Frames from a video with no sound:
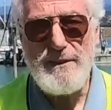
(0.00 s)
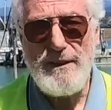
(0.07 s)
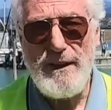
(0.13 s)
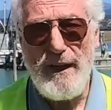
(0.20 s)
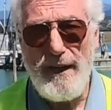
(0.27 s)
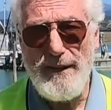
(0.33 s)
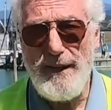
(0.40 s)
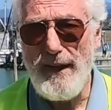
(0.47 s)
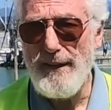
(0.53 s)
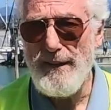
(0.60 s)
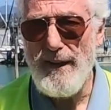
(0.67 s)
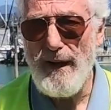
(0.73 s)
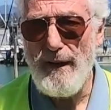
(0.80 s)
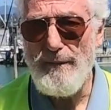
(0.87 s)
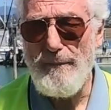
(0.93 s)
And then
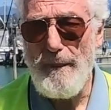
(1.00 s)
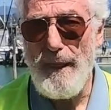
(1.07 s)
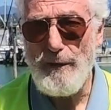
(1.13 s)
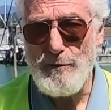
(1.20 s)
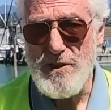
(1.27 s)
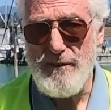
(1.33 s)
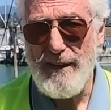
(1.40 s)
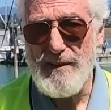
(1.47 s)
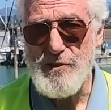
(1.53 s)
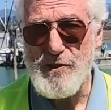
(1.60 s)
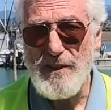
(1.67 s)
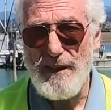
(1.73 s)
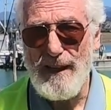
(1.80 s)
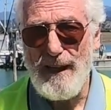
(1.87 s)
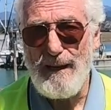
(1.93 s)
it was eventually
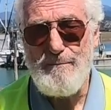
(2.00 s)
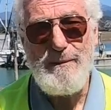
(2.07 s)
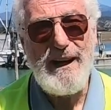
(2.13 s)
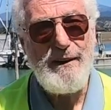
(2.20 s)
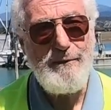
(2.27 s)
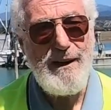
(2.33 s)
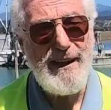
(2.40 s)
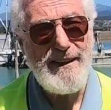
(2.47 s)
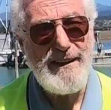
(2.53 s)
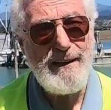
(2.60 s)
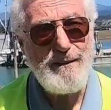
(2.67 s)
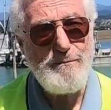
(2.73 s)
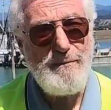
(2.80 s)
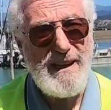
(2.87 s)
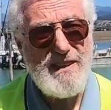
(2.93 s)
climbed by
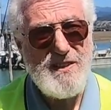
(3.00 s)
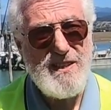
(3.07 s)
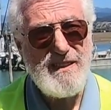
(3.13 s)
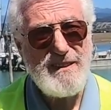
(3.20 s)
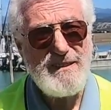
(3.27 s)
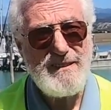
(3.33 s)
Reinhold Messner.